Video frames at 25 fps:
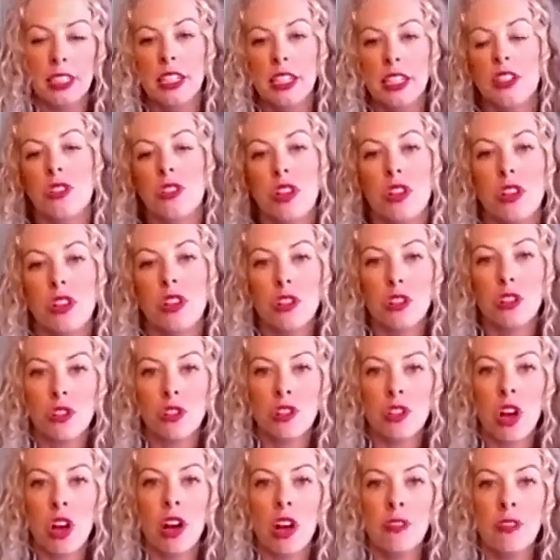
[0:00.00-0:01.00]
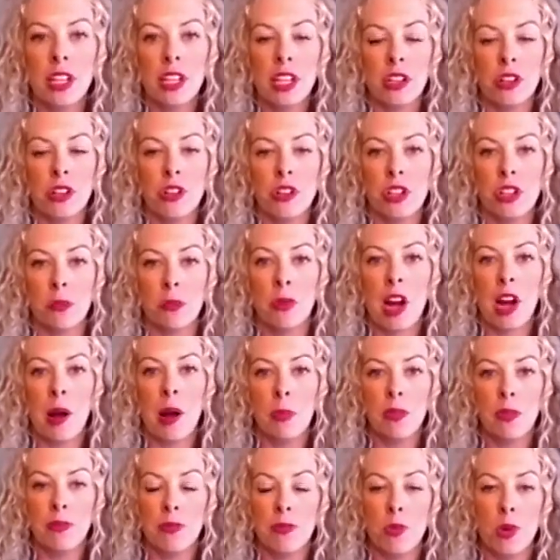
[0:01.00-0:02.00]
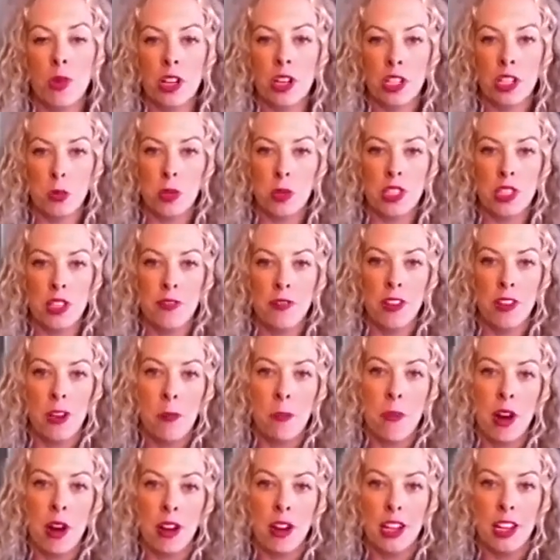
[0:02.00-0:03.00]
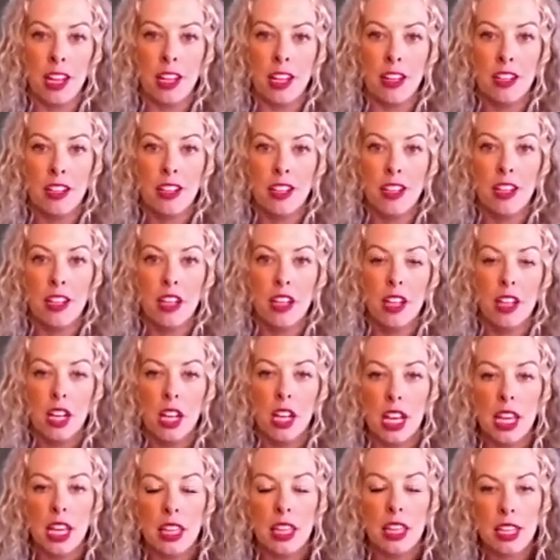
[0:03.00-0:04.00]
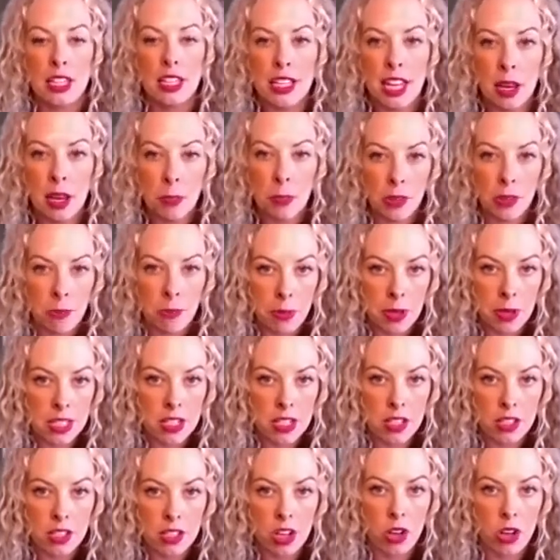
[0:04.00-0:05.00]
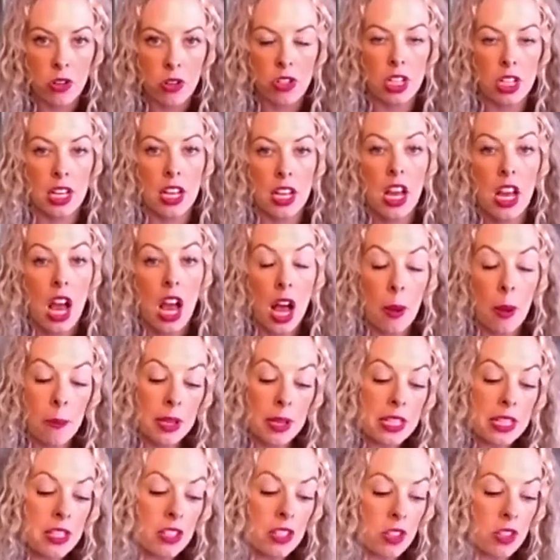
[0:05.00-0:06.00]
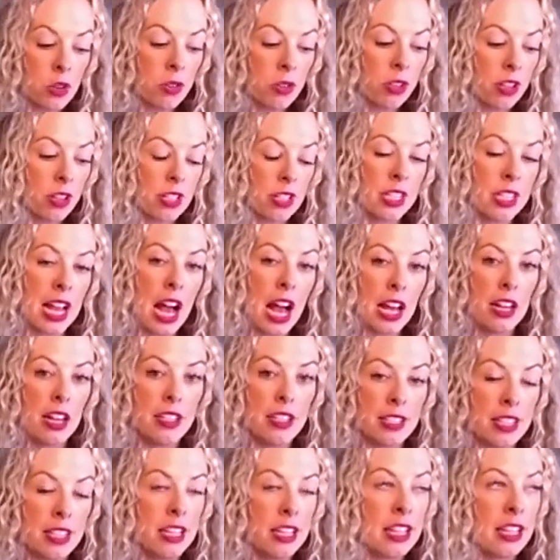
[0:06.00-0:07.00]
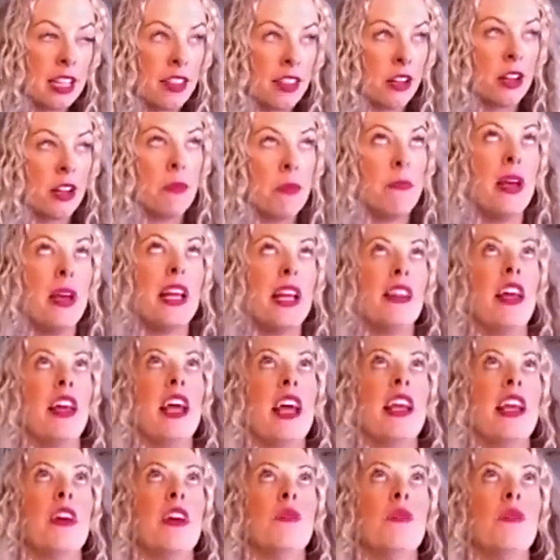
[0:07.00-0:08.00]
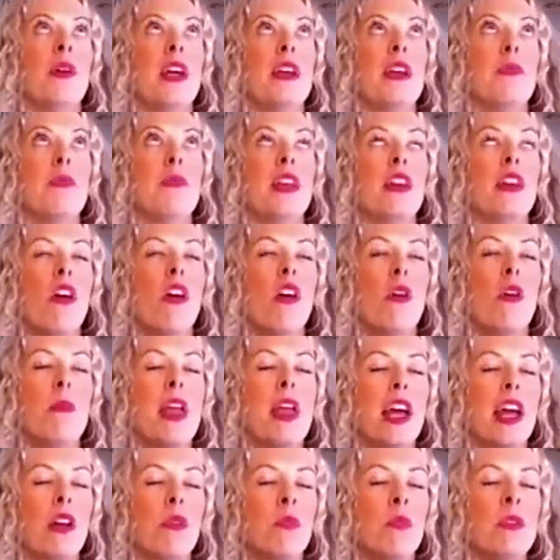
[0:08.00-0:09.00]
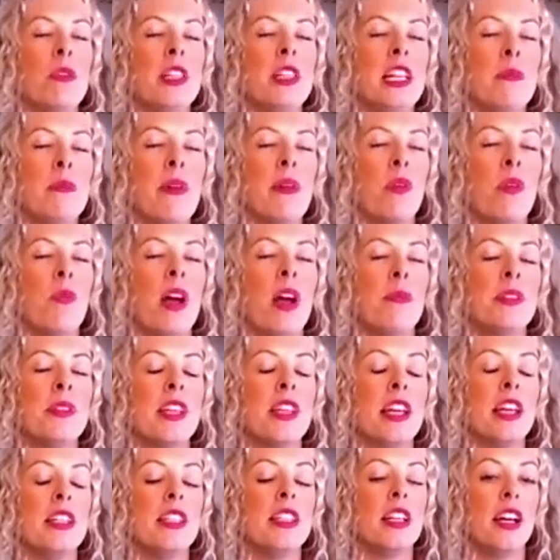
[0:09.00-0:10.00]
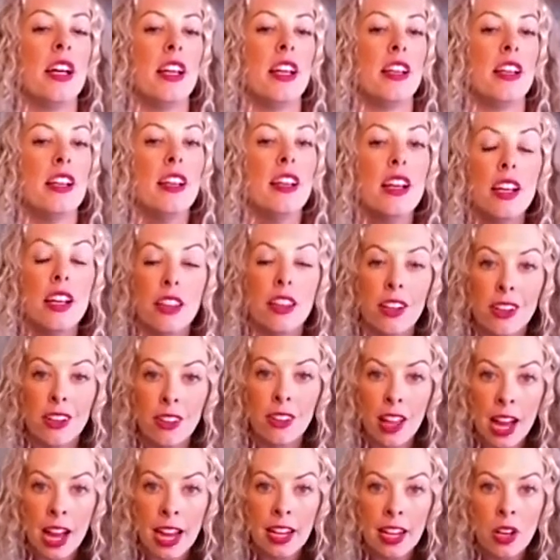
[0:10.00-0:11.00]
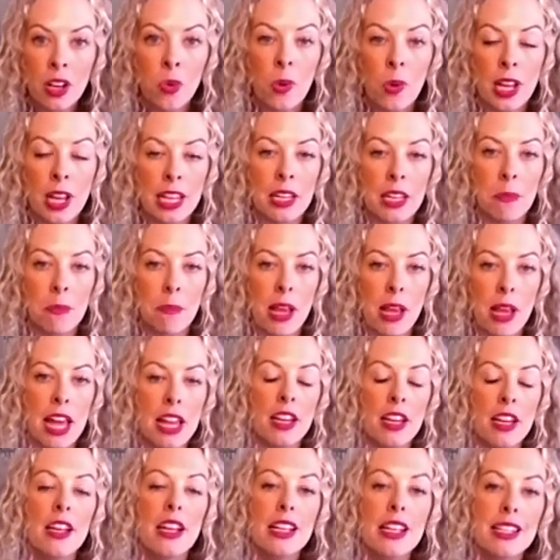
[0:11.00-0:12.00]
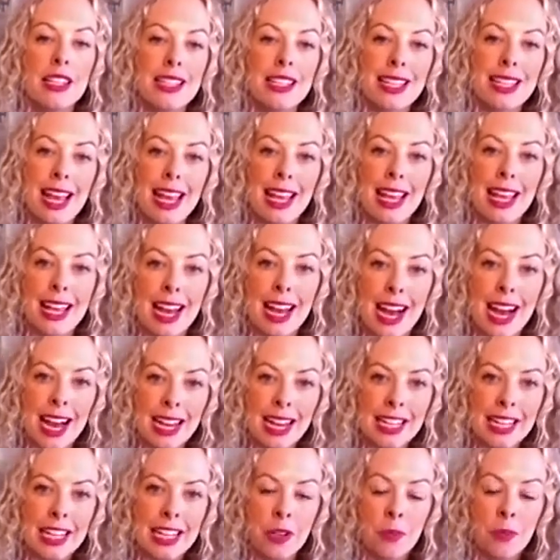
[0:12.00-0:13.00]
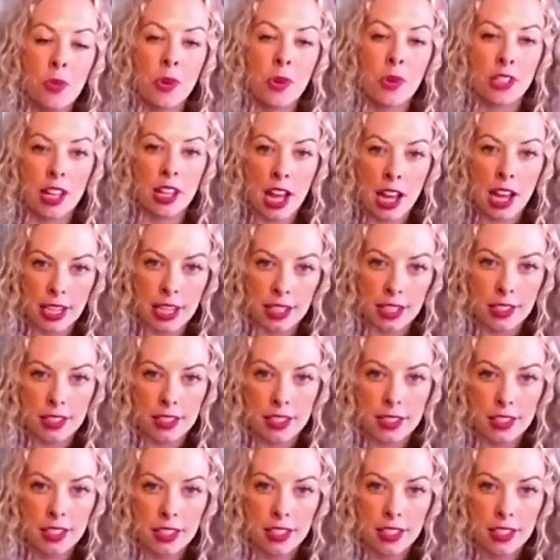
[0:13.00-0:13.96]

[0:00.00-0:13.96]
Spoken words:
So you're solving an urgent problem for a specific market. An example of business coaching, a business owner is not sitting there in bed lying awake, oh man, I really need my website done. They're lying awake in bed saying, I need more clients.